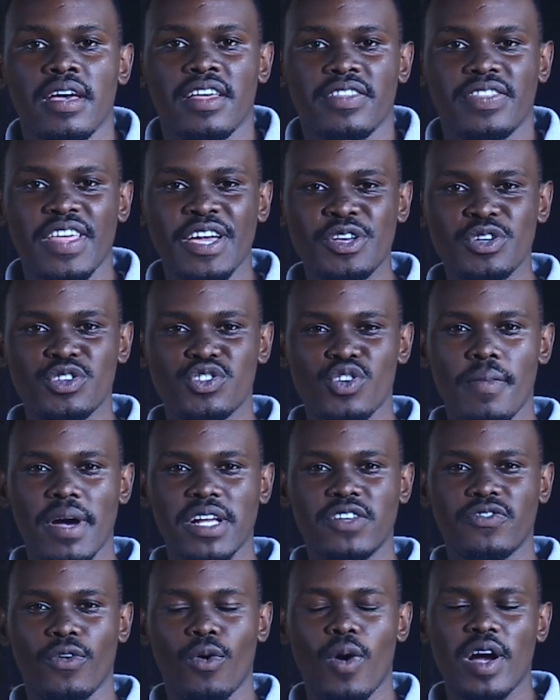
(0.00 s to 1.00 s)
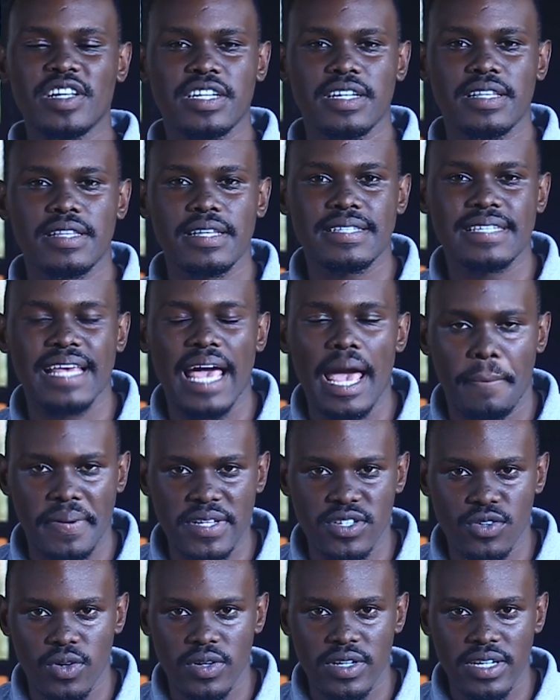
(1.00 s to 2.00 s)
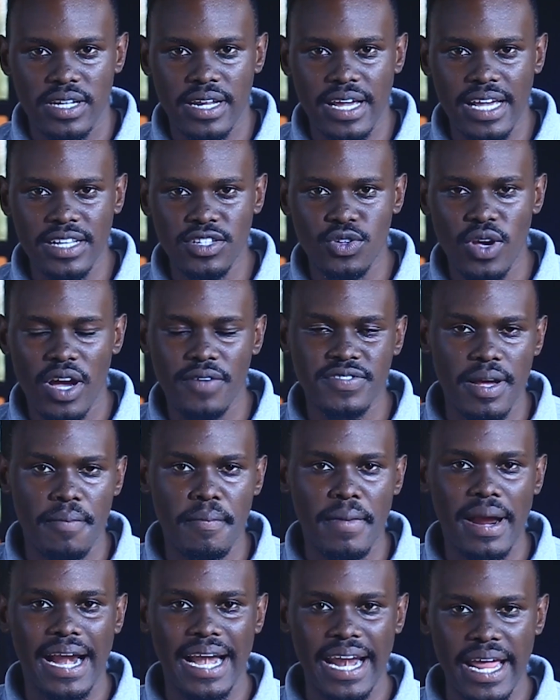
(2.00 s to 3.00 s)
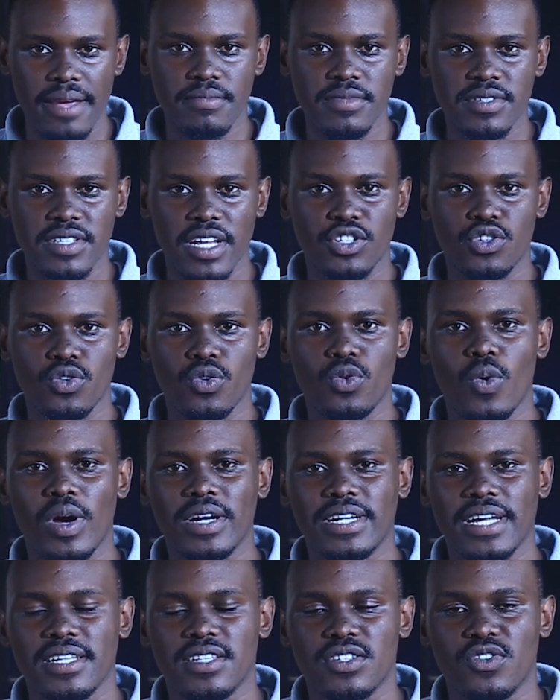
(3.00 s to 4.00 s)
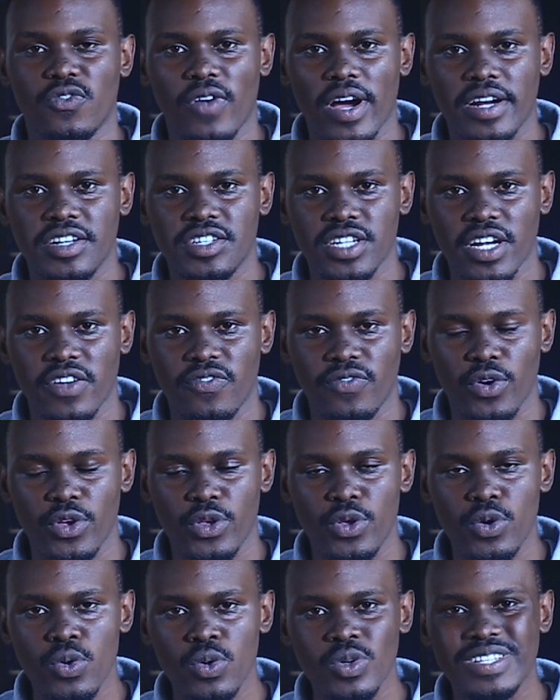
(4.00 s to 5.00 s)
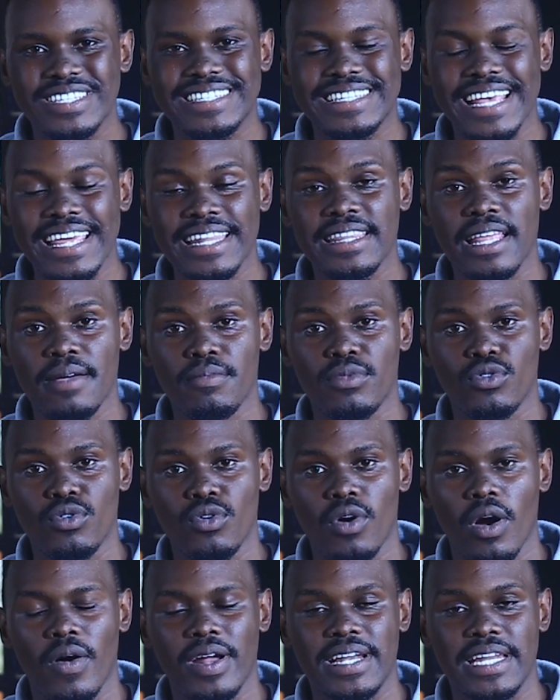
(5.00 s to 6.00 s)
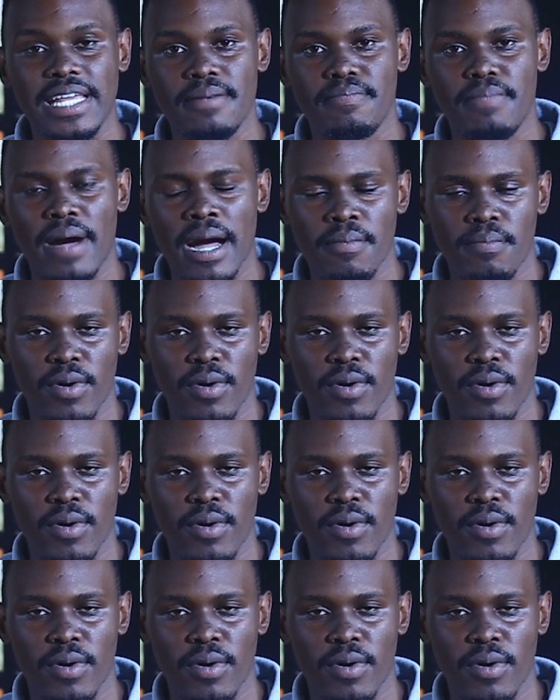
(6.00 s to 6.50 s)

Thank you so much for watching this episode. In case you have some claims that you would want us to fact check for you, send them through our debunk